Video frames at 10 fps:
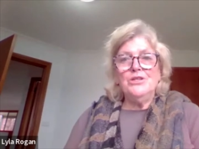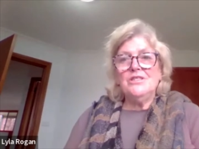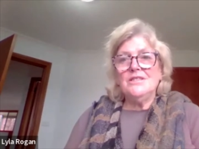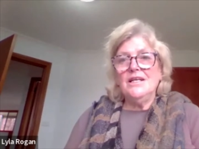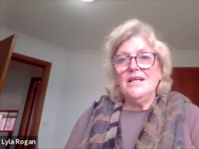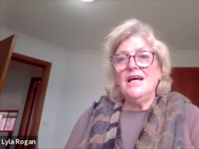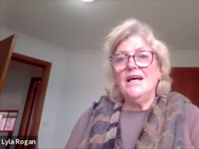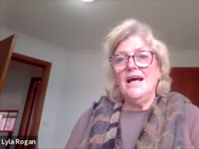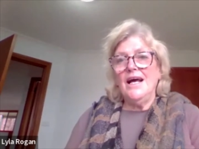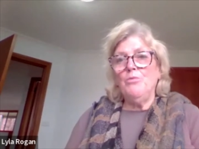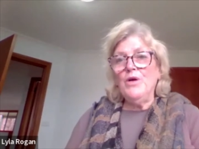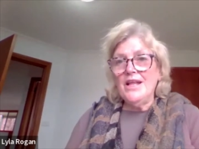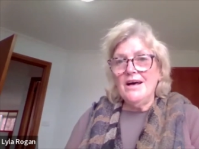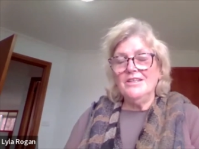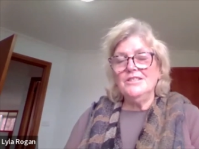personally, with
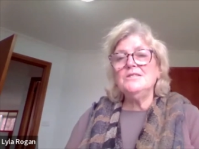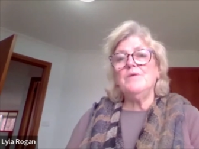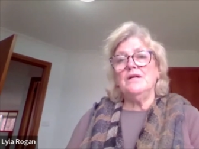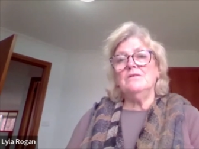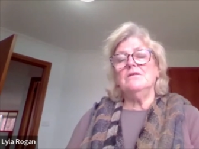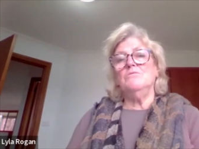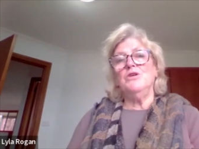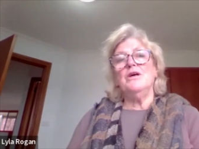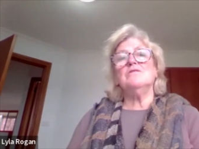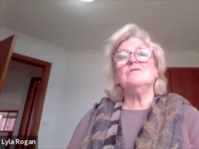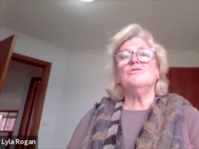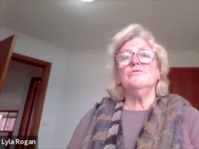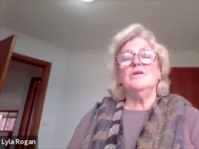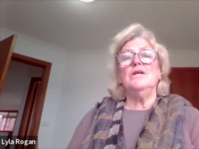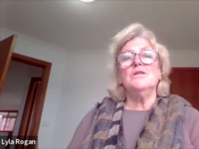others, but with others
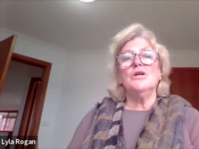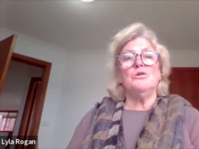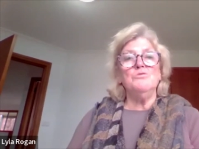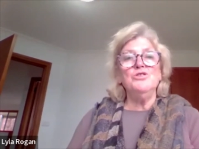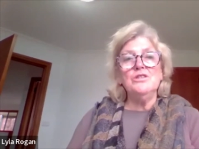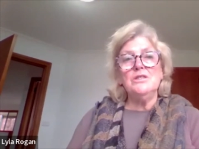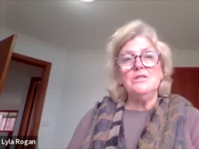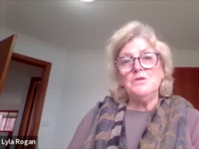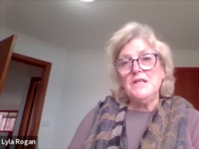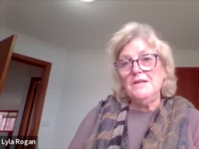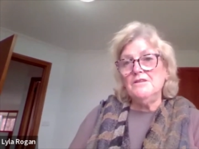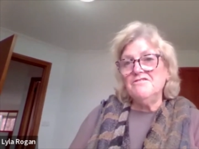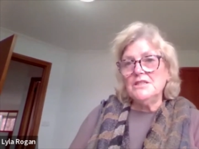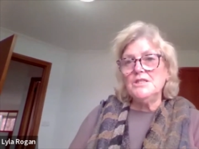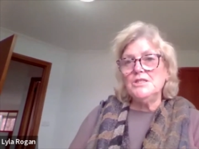in the communities, in the
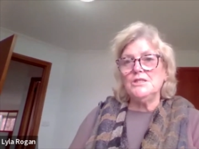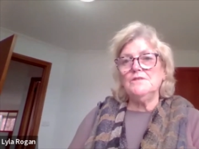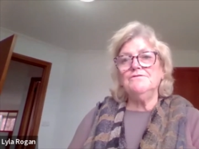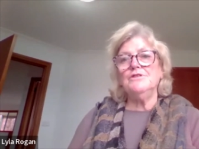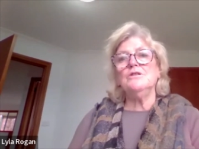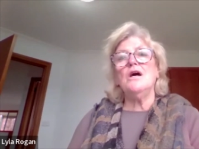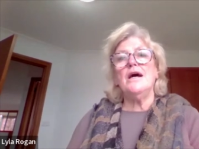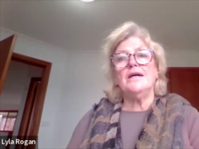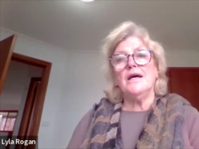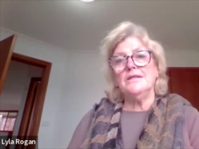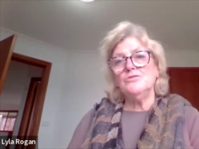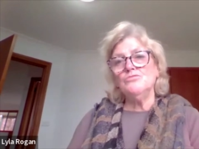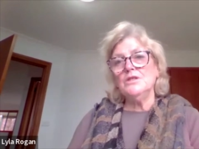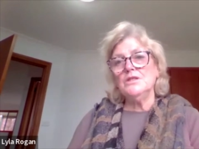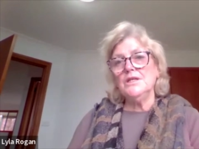villages, if you like, has
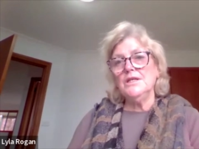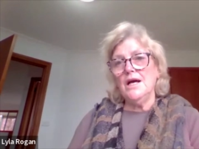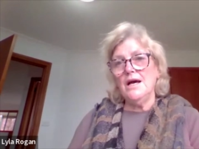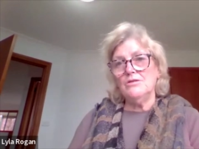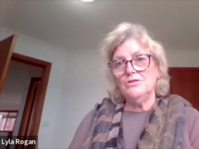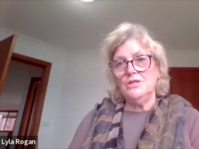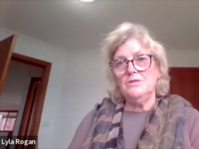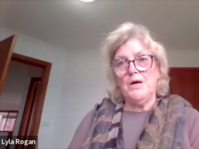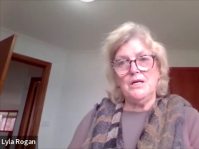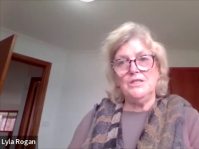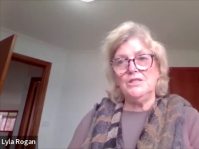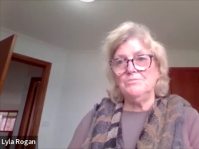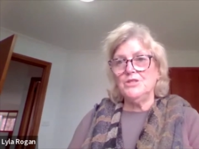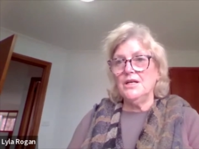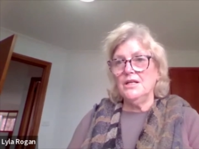really held this partnership
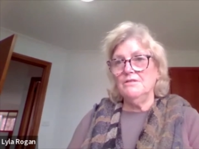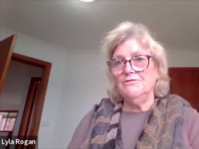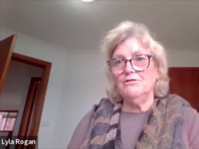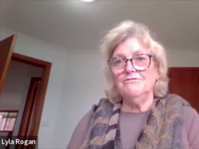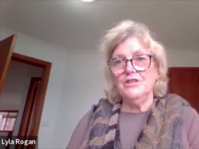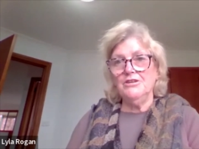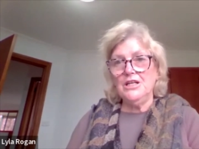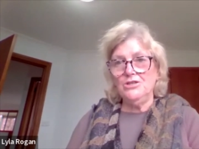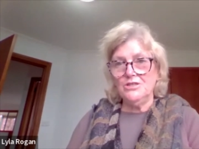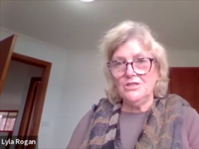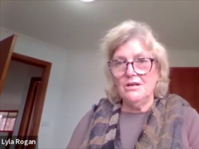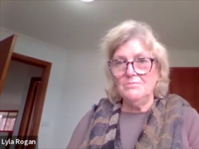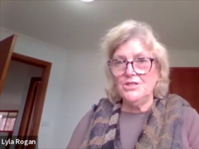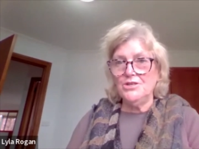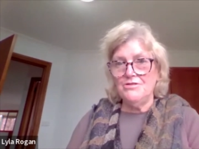together for a very long time.
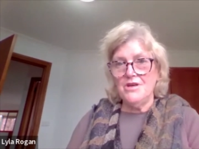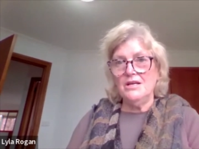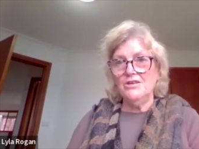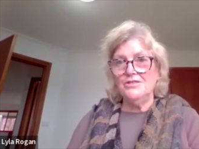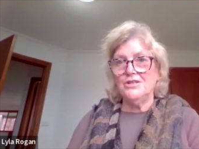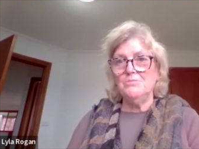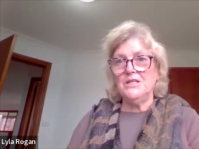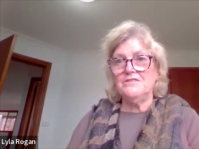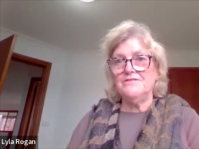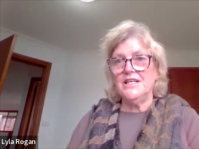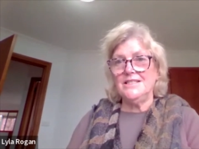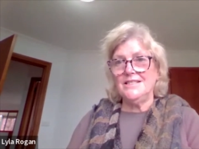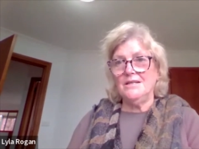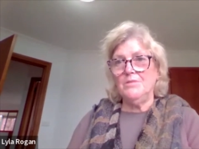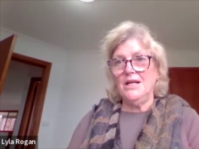So thank you so much for that,
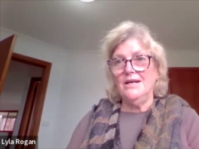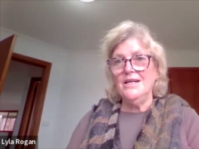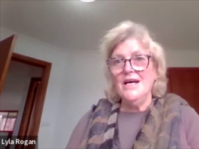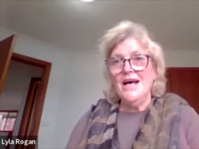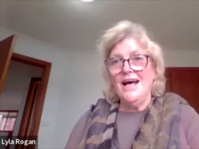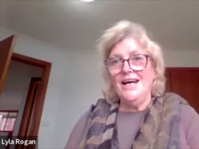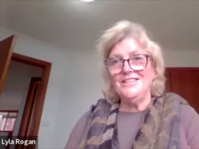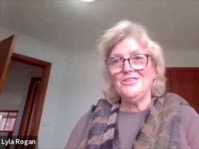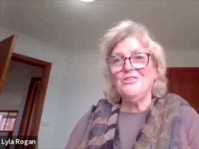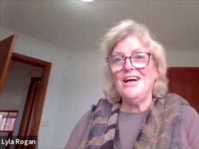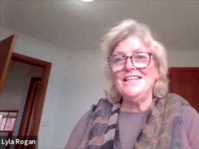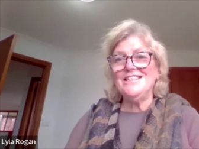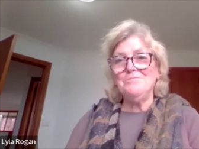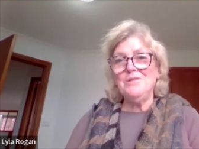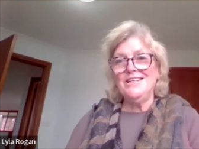Semmalar. And it's great
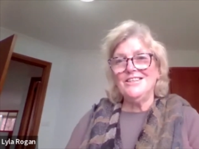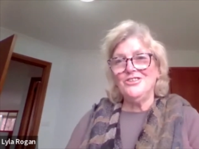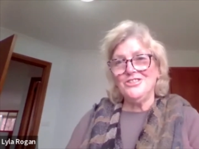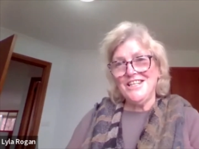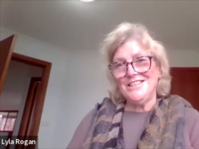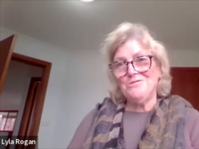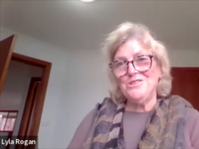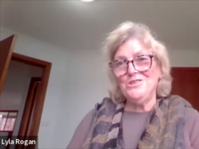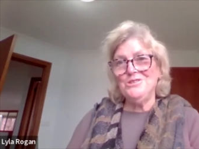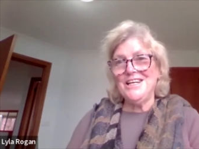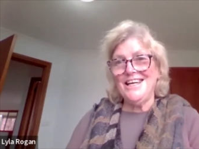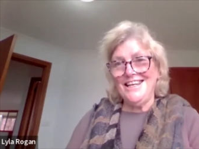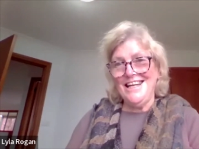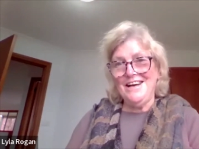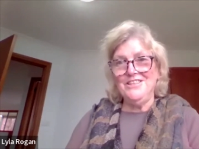to be in contact with you
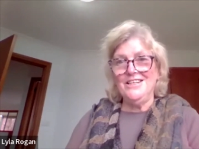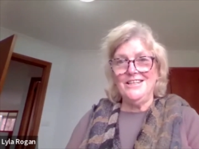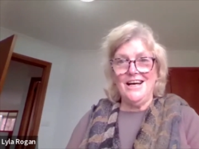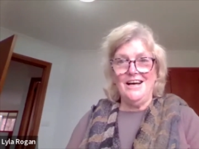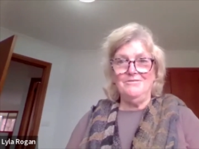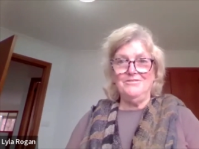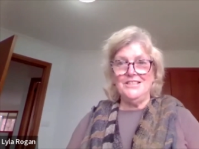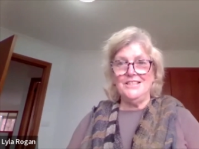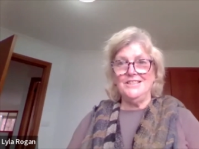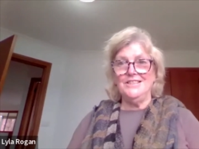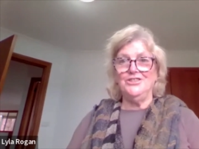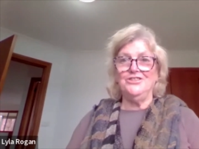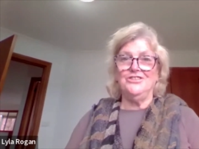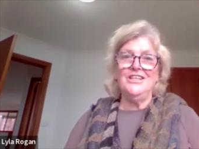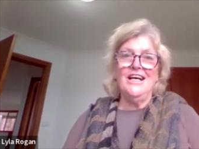again, having visited
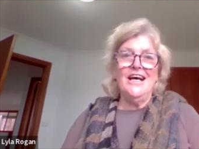you